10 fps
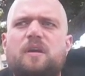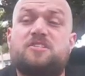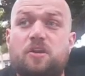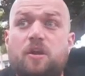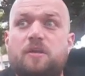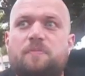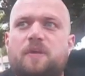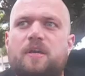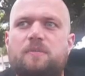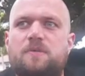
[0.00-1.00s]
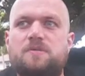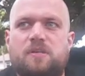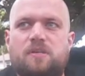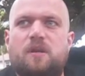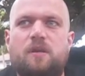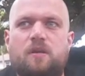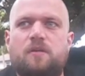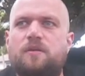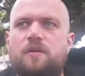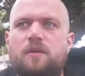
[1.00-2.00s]
Started playing music a lot
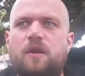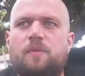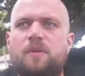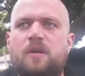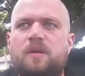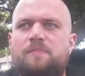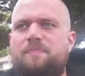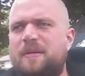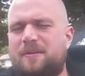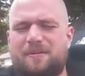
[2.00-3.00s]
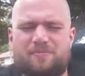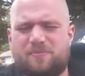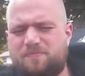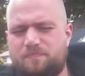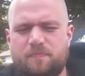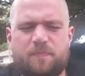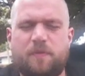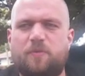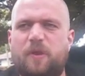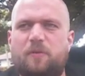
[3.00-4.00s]
earlier. I mean, I
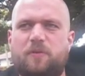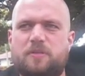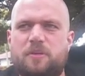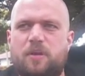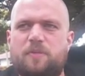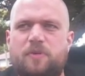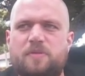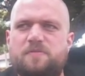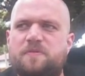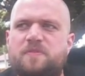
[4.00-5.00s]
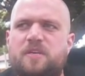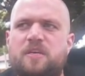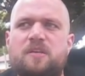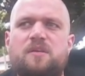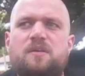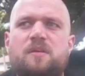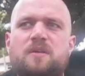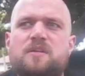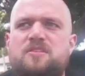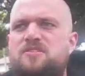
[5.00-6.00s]
fiddled around with the guitar a bit when I was 15.
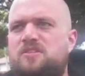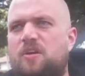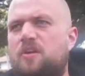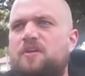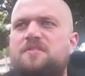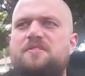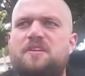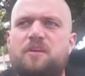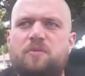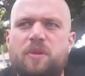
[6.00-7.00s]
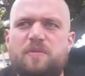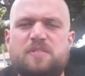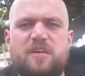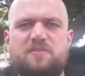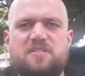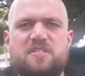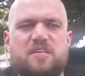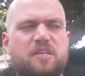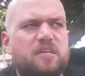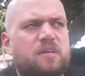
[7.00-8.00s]
Started singing when I was
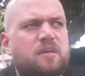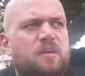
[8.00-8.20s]
17.